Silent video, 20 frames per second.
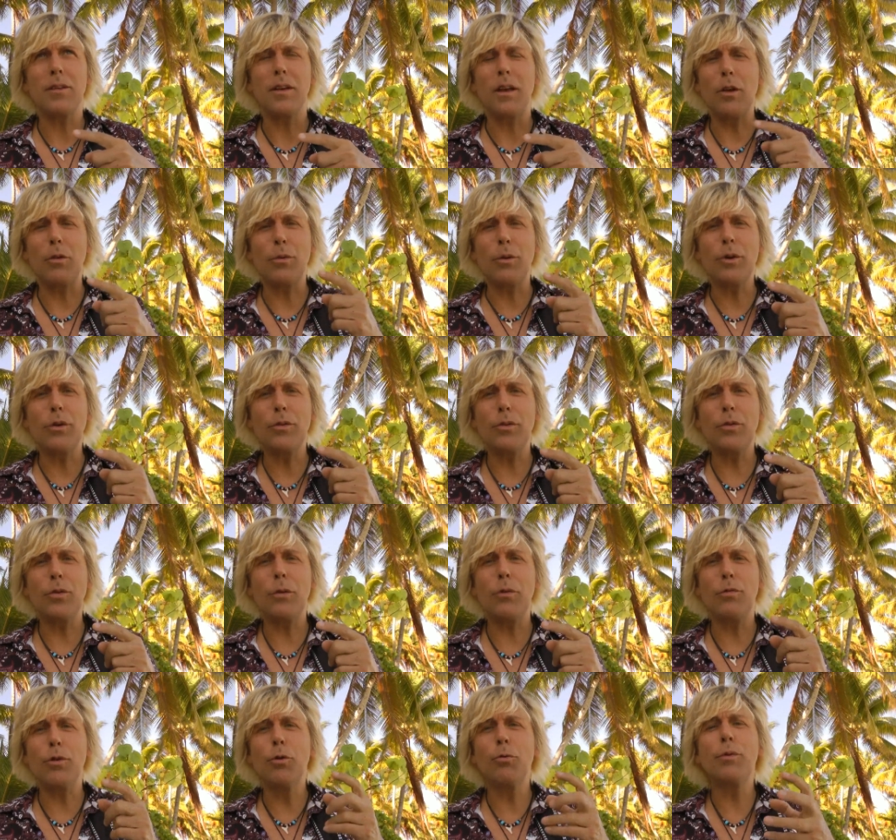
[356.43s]
in order to
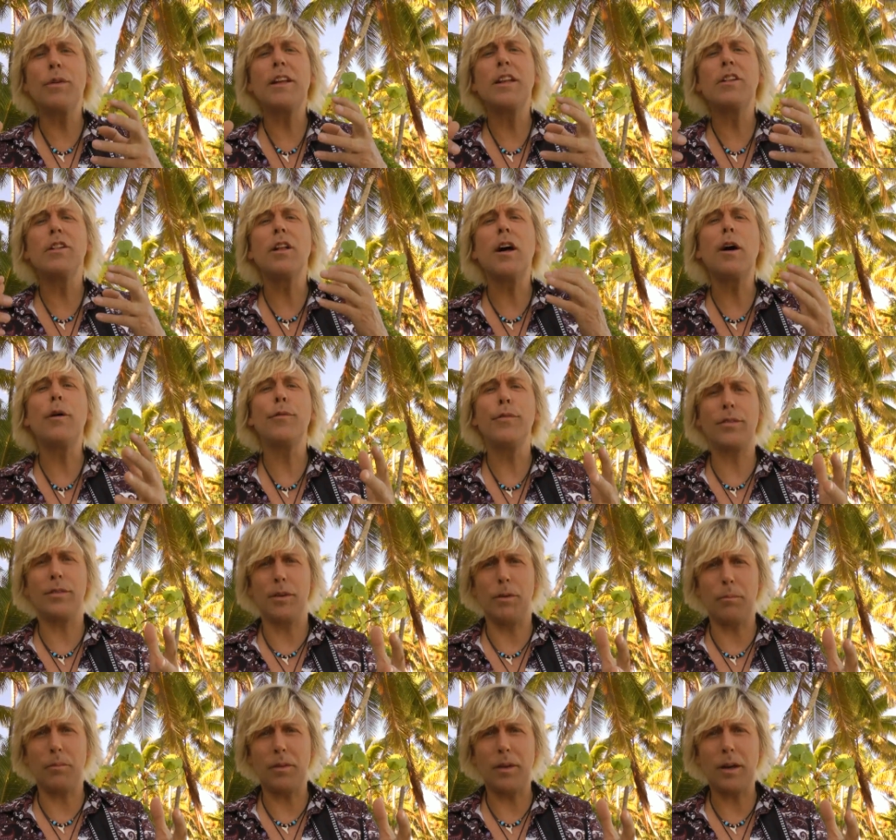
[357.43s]
if you really love
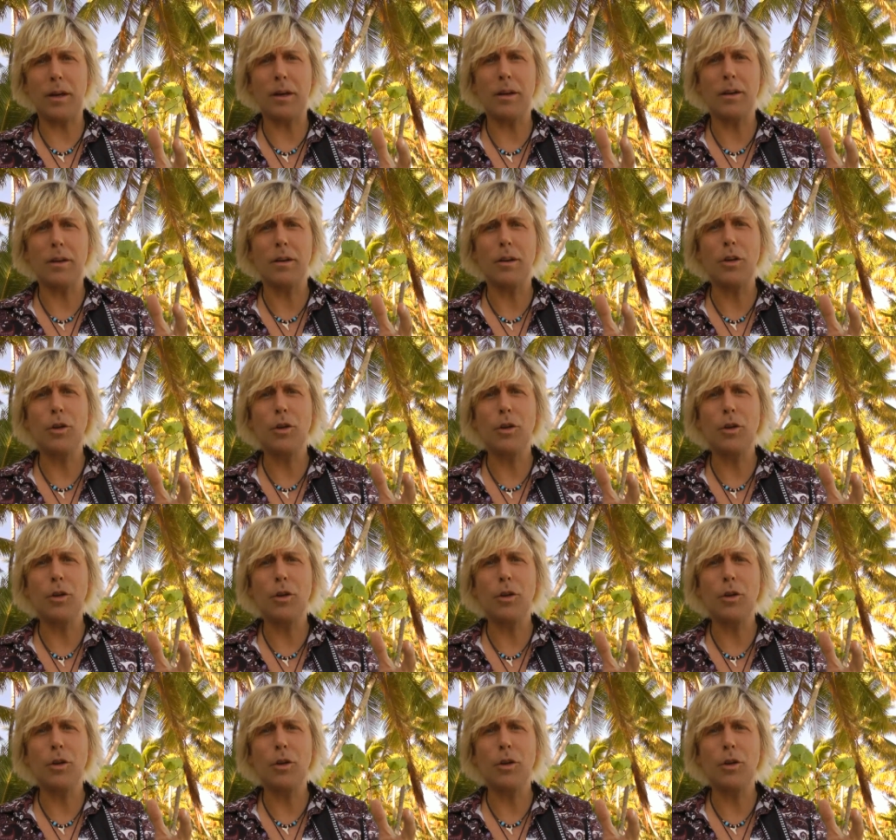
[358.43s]
something